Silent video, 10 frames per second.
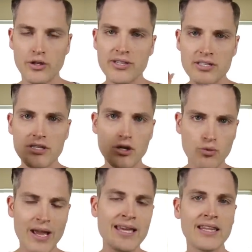So this is a
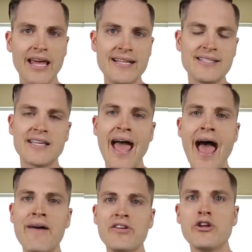great lens to
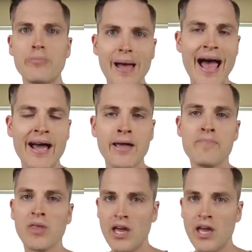have in your bag